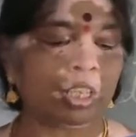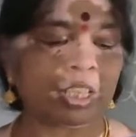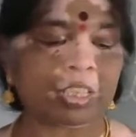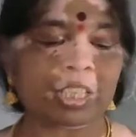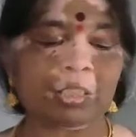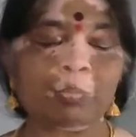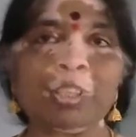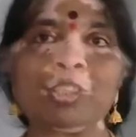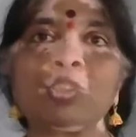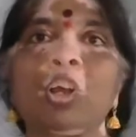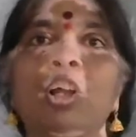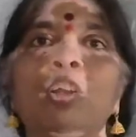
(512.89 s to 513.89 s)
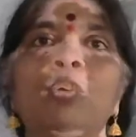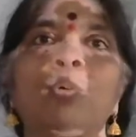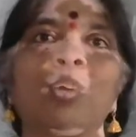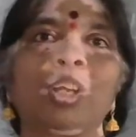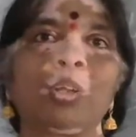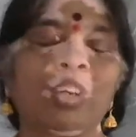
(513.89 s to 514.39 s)
Desert means you all know
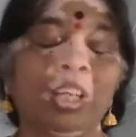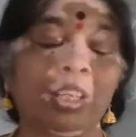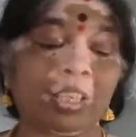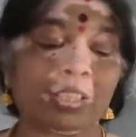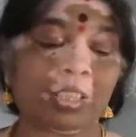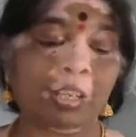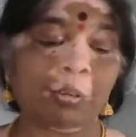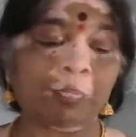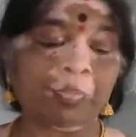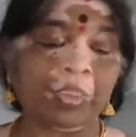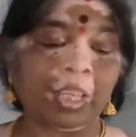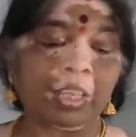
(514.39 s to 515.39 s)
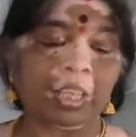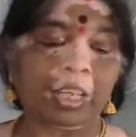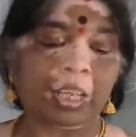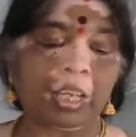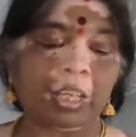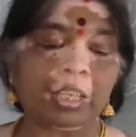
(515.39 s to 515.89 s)
very well desert. That
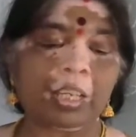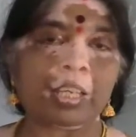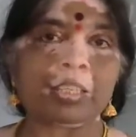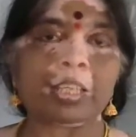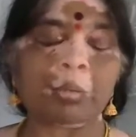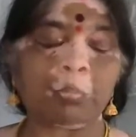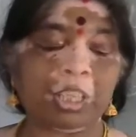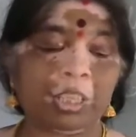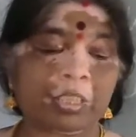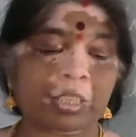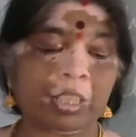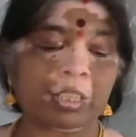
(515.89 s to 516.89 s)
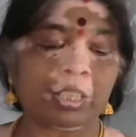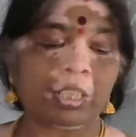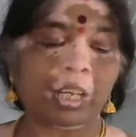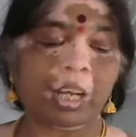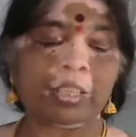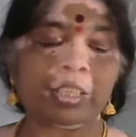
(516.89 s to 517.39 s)
are semi-desert,
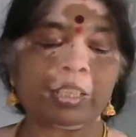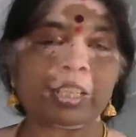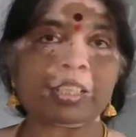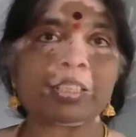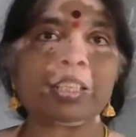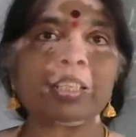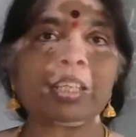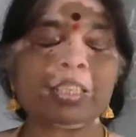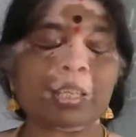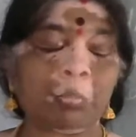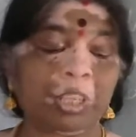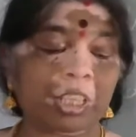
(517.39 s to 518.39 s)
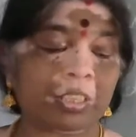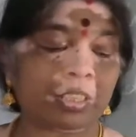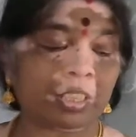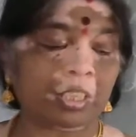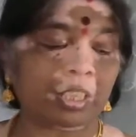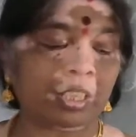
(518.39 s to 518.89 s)
under-desert, and
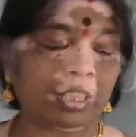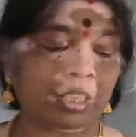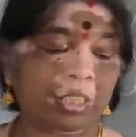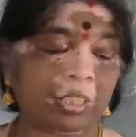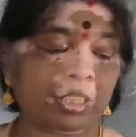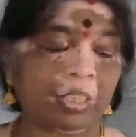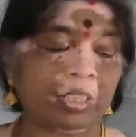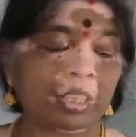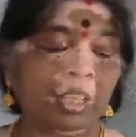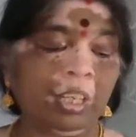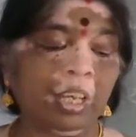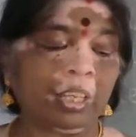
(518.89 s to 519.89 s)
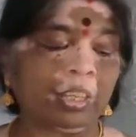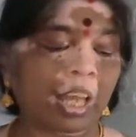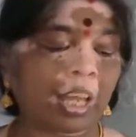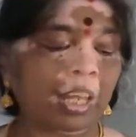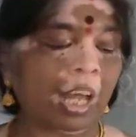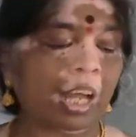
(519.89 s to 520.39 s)
semi-desert. They
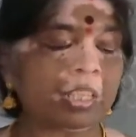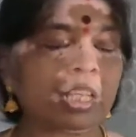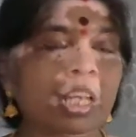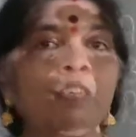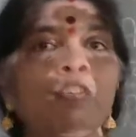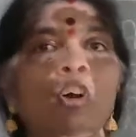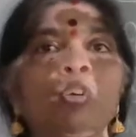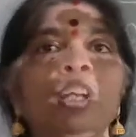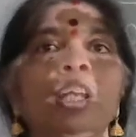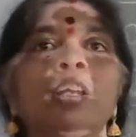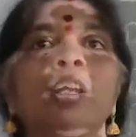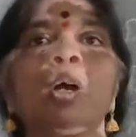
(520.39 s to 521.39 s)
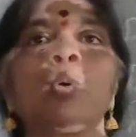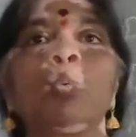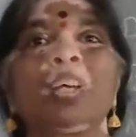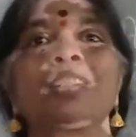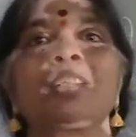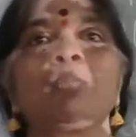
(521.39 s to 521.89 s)
are largely found in
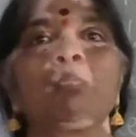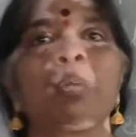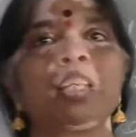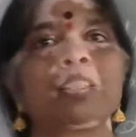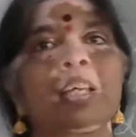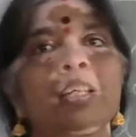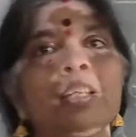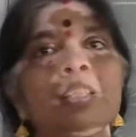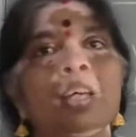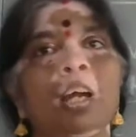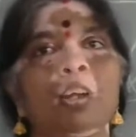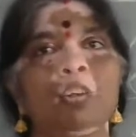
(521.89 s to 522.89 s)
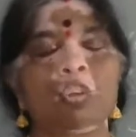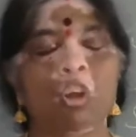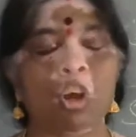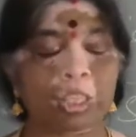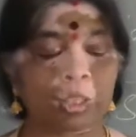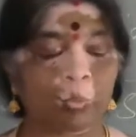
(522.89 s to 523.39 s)
western place, that is
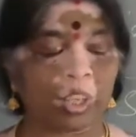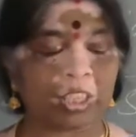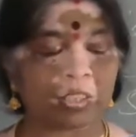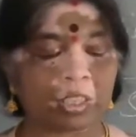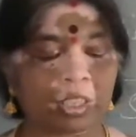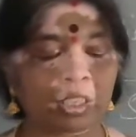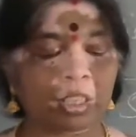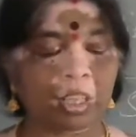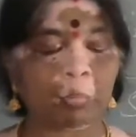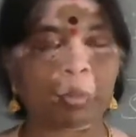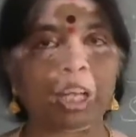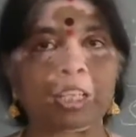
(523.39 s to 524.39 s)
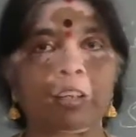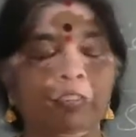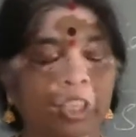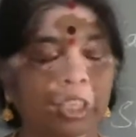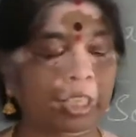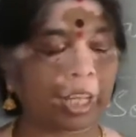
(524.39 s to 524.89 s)
northwestern part of
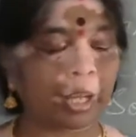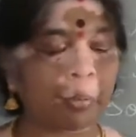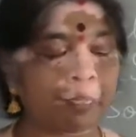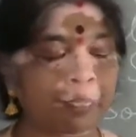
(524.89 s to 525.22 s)
India.